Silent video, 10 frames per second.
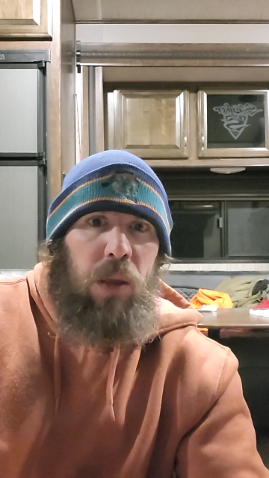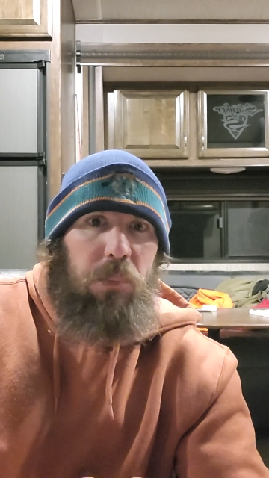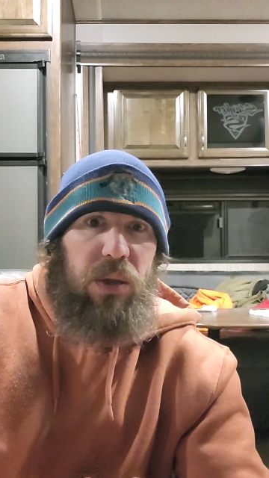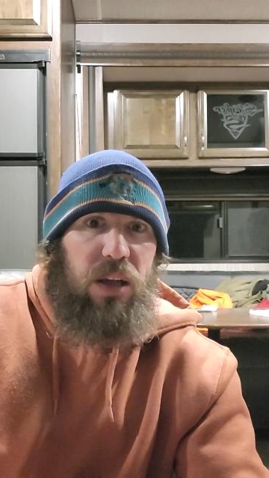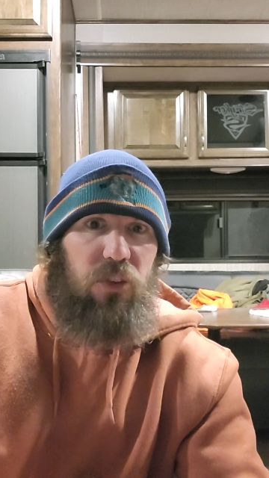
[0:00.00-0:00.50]

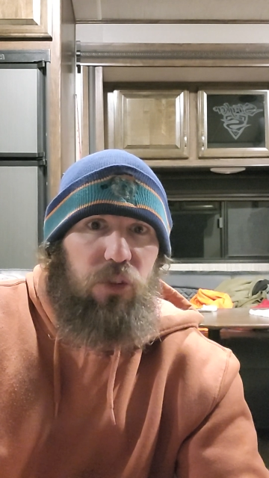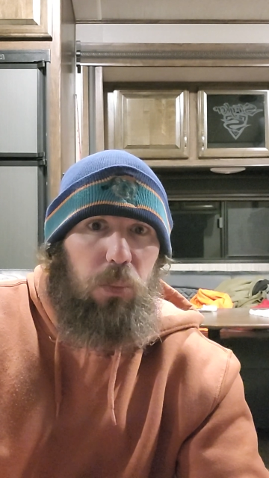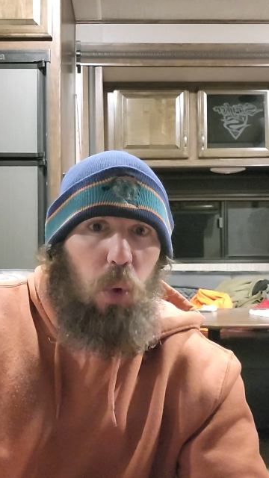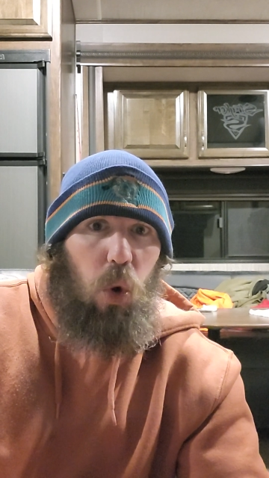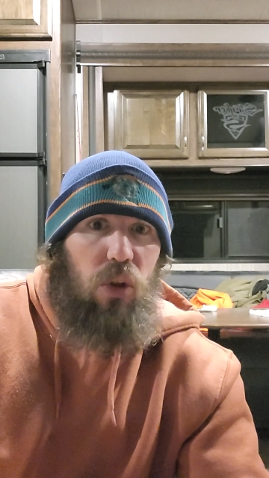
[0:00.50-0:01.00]
Because the
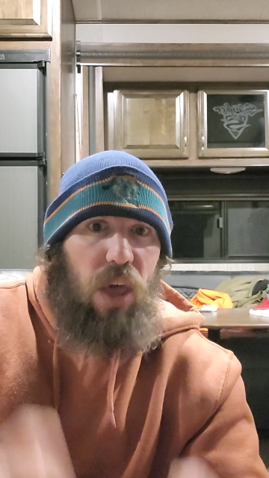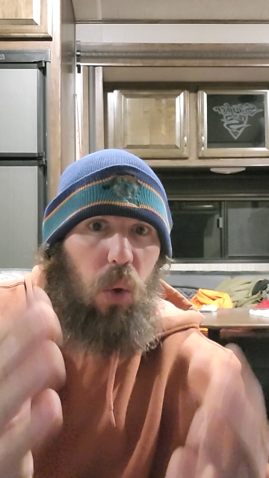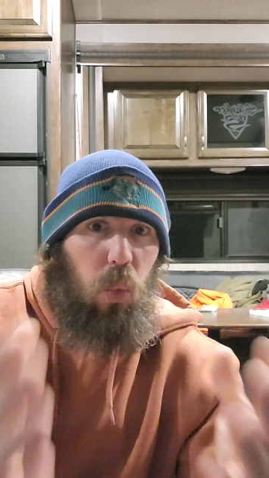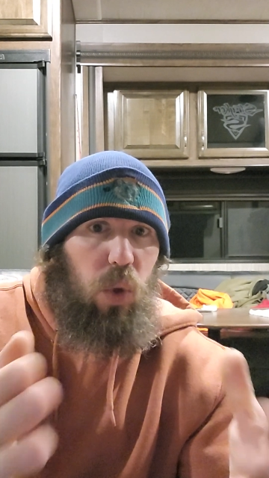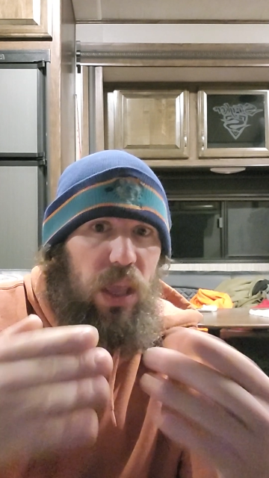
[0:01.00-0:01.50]
more
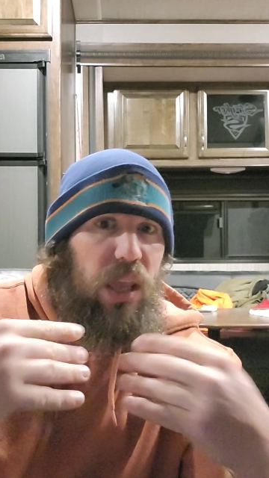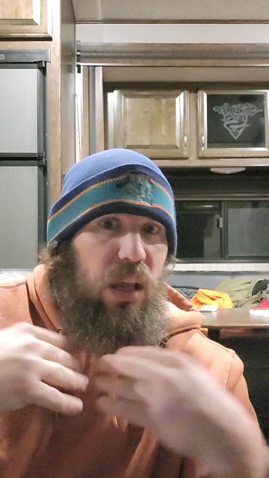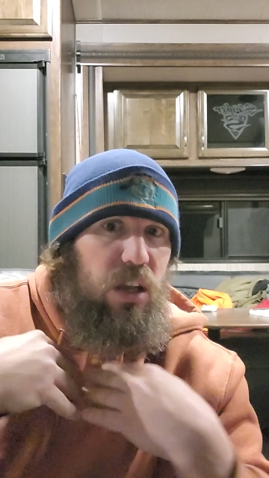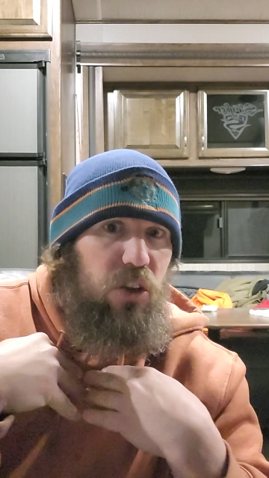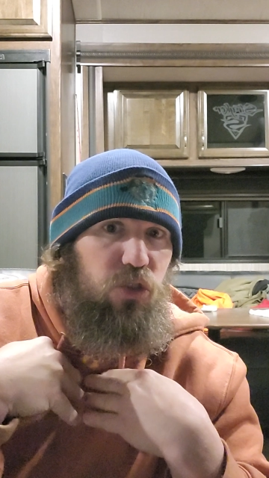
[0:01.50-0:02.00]
that
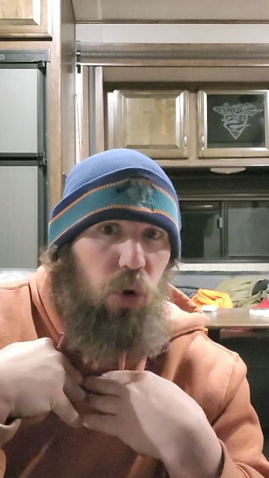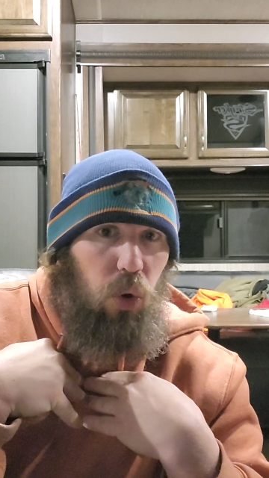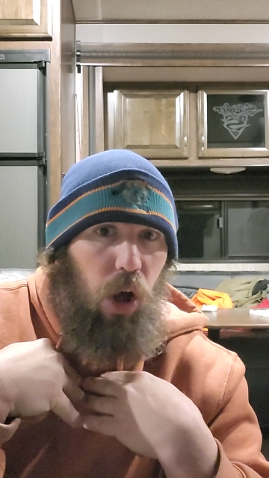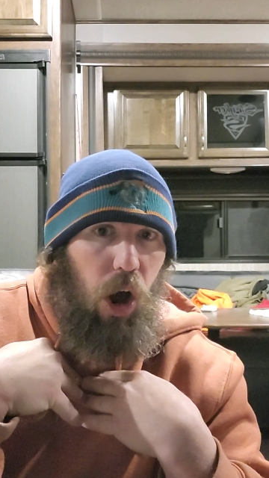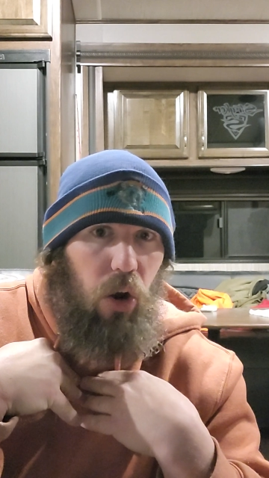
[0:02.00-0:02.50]
we
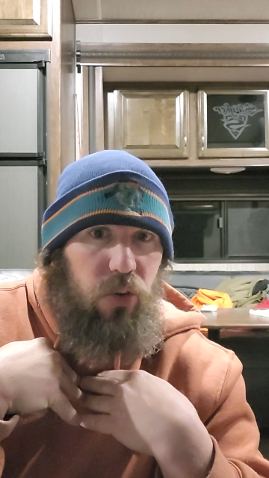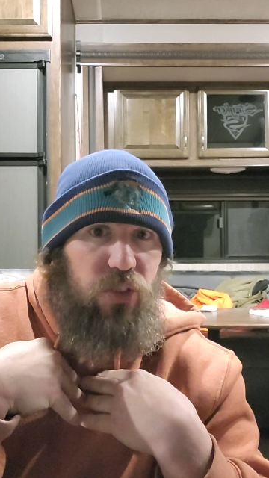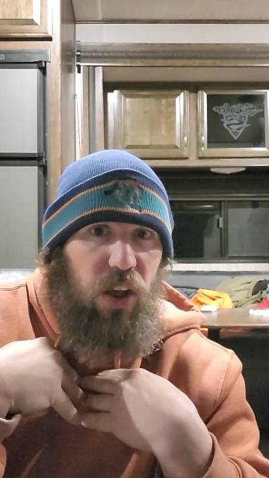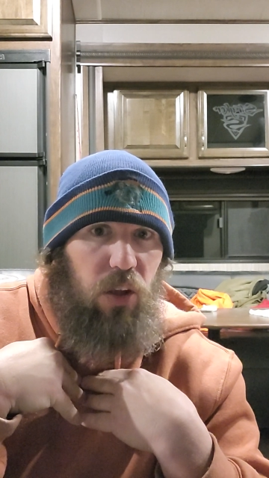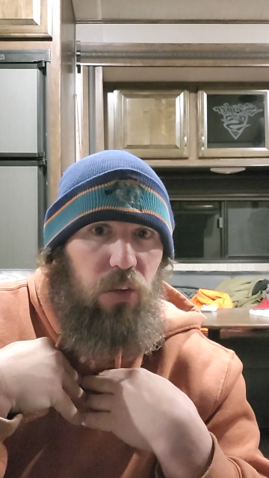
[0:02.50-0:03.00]
control
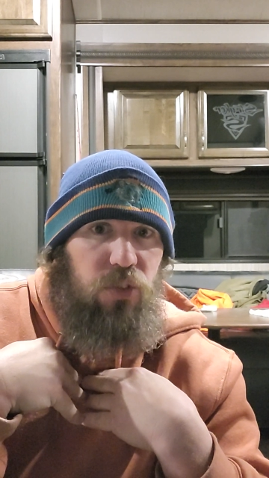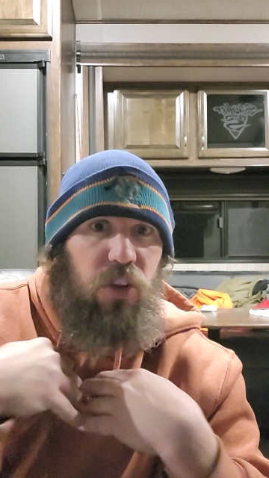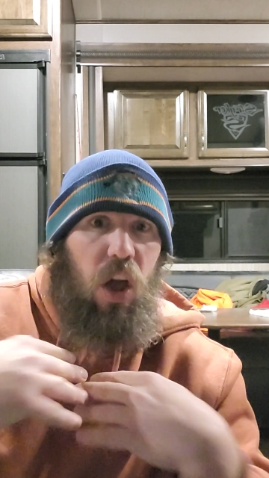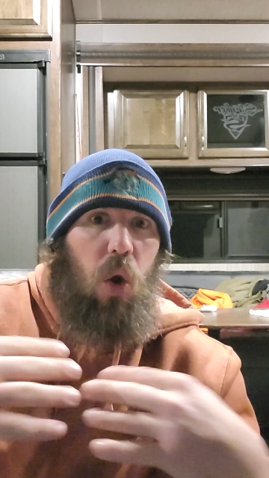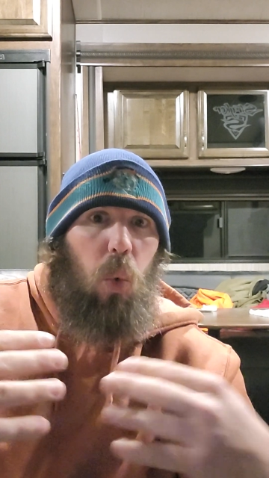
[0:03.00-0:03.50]

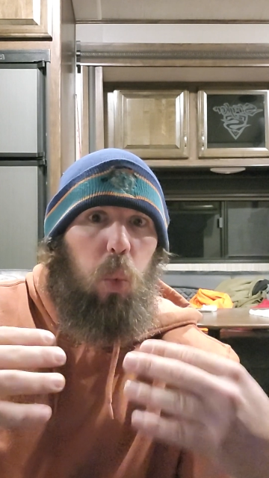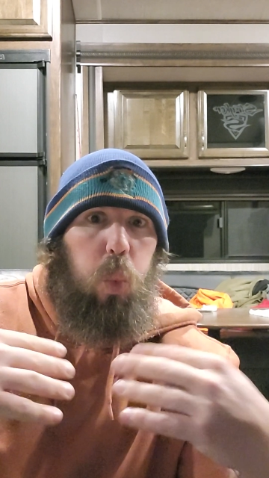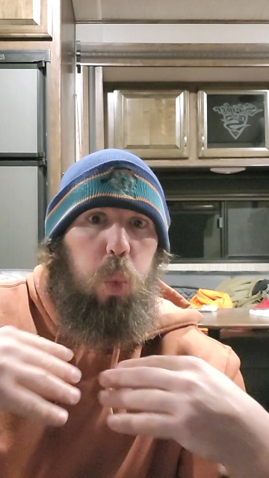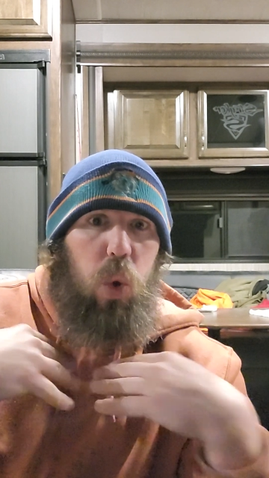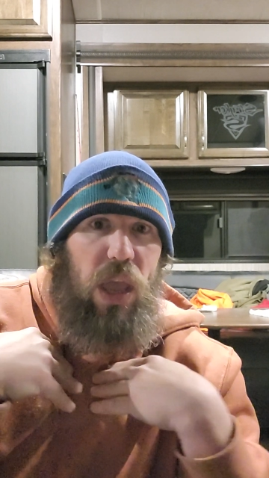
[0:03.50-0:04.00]
ourselves,
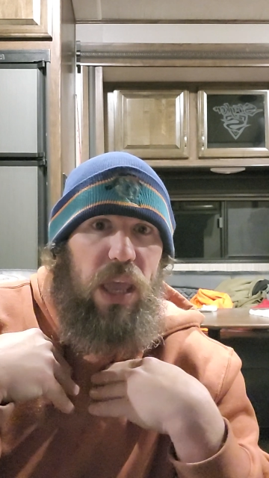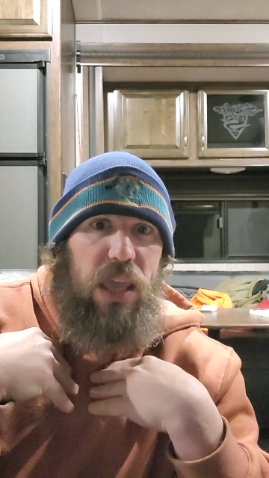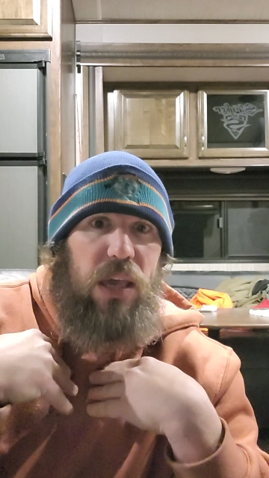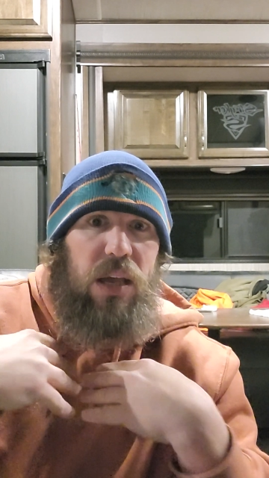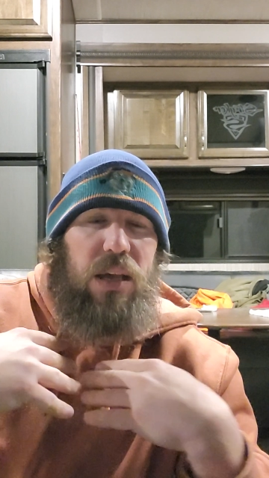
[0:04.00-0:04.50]
we